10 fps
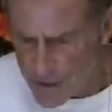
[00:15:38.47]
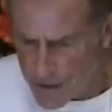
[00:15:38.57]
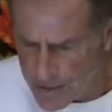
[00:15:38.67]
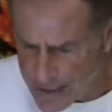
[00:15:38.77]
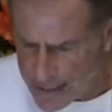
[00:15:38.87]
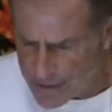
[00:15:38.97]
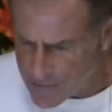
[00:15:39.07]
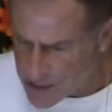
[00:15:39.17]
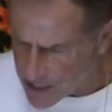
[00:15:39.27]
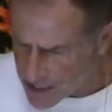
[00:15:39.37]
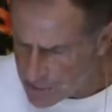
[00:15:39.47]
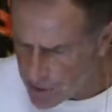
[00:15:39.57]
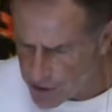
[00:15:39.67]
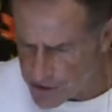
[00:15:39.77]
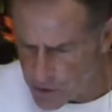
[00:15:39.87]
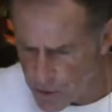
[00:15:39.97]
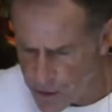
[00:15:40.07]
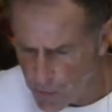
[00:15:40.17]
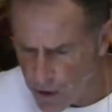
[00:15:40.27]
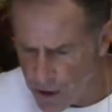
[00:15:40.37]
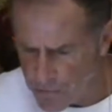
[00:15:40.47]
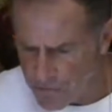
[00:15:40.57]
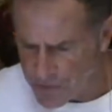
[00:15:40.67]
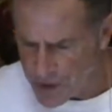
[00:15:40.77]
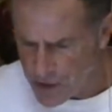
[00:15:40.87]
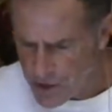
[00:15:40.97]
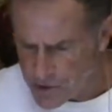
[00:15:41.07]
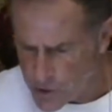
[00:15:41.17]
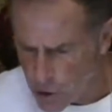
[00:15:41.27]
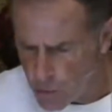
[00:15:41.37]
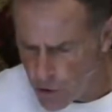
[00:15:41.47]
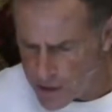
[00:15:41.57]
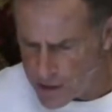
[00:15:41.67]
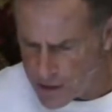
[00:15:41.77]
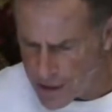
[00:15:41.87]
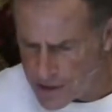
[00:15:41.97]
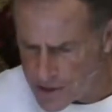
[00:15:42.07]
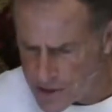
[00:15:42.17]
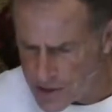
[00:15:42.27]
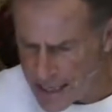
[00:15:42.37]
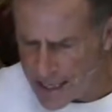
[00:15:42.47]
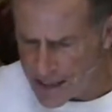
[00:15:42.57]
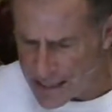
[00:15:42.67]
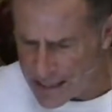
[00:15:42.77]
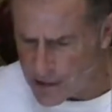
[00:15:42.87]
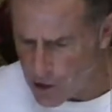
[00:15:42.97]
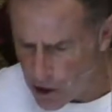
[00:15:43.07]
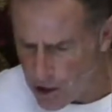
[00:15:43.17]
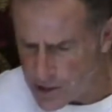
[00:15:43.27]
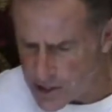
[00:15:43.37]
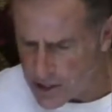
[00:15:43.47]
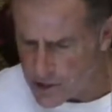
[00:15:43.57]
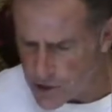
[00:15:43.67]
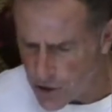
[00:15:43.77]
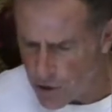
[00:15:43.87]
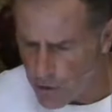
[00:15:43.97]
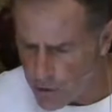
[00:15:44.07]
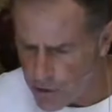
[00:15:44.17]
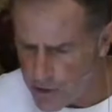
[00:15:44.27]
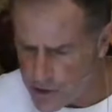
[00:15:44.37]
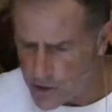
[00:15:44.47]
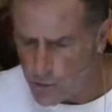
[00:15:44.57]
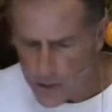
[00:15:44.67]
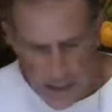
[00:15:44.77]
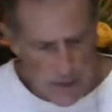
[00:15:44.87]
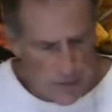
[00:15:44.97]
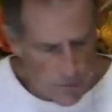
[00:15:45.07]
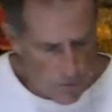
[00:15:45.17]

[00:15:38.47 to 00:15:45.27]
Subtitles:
again, in the second part of 21, Job recognizes that in loss and sorrow, there is a reason for